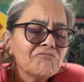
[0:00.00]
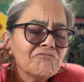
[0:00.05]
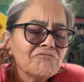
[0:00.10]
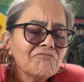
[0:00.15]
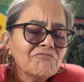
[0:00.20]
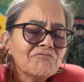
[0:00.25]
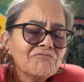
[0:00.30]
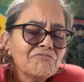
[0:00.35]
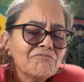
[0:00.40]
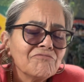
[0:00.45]

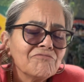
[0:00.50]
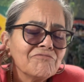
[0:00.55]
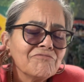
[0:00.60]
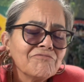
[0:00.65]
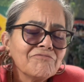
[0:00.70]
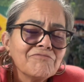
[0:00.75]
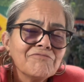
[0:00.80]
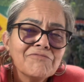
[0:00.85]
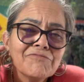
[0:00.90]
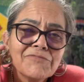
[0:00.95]
Hmm, hmm, hmm.
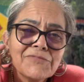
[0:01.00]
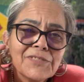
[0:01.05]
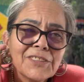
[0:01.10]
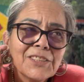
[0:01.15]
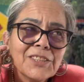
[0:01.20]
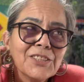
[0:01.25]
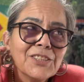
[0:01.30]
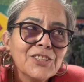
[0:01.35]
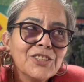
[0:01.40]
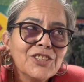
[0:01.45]

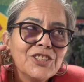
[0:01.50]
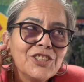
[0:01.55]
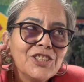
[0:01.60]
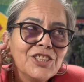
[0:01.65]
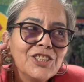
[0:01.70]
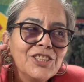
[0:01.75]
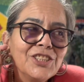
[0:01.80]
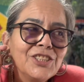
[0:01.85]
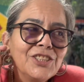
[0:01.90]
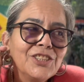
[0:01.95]
Is
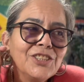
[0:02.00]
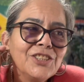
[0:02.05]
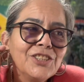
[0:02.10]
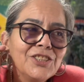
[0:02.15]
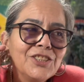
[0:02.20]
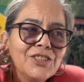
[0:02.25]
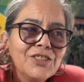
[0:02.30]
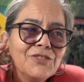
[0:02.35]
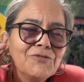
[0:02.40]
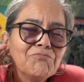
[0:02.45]

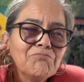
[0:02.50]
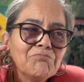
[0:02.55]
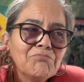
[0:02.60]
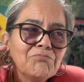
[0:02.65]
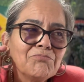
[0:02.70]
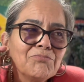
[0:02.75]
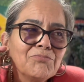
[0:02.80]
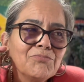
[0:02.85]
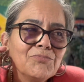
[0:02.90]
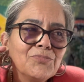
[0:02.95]
she...
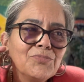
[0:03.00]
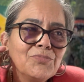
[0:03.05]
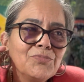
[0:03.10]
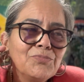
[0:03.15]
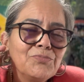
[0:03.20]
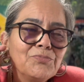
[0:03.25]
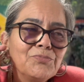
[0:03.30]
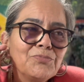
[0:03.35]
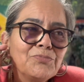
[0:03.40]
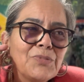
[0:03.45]

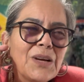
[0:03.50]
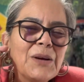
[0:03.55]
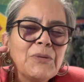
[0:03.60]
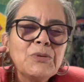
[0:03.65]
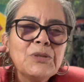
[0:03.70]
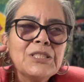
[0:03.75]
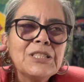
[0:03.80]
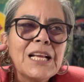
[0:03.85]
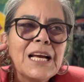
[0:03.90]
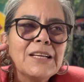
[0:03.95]
I,
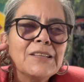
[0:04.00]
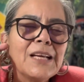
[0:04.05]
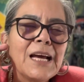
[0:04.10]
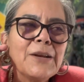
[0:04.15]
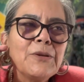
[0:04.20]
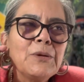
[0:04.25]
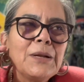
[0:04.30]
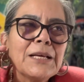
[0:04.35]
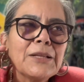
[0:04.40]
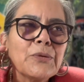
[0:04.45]
wouldn't, I
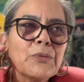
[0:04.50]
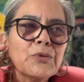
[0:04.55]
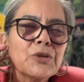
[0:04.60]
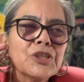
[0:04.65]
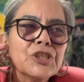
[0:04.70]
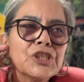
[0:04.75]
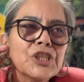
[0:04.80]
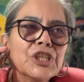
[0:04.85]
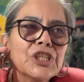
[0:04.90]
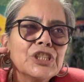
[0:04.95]
don't like the
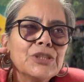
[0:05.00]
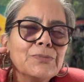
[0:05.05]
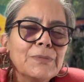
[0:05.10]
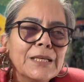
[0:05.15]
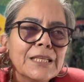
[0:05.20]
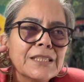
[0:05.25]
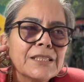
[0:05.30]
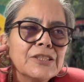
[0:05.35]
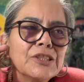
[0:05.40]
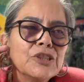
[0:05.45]
word
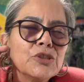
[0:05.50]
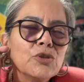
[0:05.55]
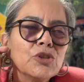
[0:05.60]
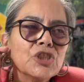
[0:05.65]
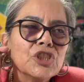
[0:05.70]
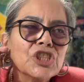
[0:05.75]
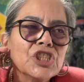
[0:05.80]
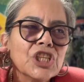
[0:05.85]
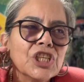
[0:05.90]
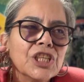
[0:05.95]
judgment, you know, or
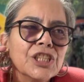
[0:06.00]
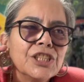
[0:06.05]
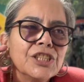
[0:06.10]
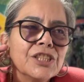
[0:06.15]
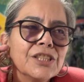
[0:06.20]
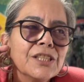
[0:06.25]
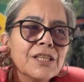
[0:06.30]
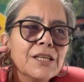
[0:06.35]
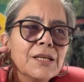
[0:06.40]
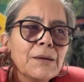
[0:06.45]

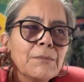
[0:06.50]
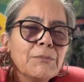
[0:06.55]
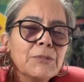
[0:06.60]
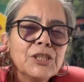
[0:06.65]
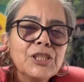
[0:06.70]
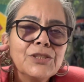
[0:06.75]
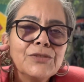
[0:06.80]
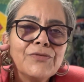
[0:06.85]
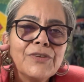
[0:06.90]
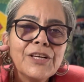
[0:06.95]
judge. But
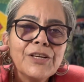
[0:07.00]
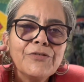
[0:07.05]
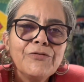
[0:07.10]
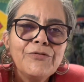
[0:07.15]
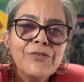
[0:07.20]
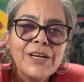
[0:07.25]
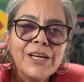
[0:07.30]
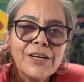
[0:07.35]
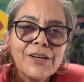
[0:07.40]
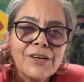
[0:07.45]
she's very
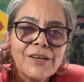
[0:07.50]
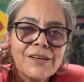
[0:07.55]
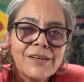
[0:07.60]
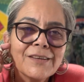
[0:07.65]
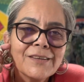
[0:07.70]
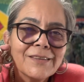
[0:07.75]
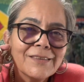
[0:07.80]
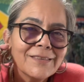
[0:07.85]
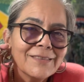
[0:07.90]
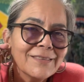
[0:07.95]
fair,
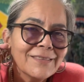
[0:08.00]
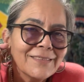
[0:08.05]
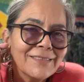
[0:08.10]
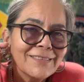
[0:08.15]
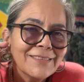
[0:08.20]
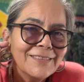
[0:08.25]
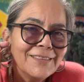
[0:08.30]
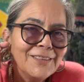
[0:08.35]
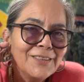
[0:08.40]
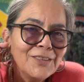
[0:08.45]

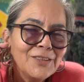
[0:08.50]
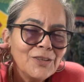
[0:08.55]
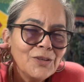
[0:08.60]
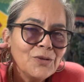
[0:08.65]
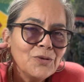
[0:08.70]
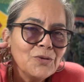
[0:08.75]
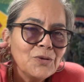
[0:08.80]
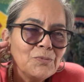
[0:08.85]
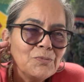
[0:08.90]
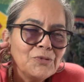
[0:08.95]
you
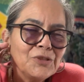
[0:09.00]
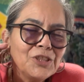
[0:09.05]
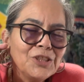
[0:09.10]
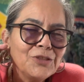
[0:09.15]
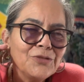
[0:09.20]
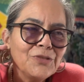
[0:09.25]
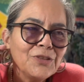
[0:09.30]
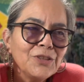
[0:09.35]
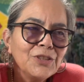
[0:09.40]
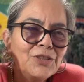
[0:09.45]
know? I mean,
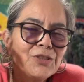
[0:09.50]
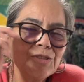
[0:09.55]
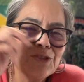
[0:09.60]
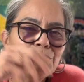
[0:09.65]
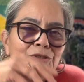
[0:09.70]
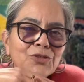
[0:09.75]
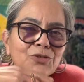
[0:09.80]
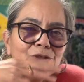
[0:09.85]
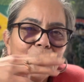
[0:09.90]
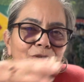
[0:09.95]
she's very
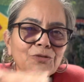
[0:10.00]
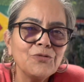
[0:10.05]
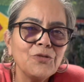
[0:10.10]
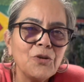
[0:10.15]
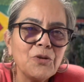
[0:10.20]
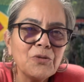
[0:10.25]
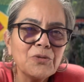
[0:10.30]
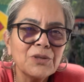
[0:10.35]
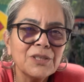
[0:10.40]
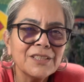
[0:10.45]

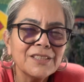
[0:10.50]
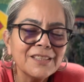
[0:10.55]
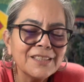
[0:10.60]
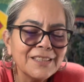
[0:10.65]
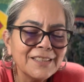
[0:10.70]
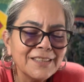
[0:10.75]
straightforward.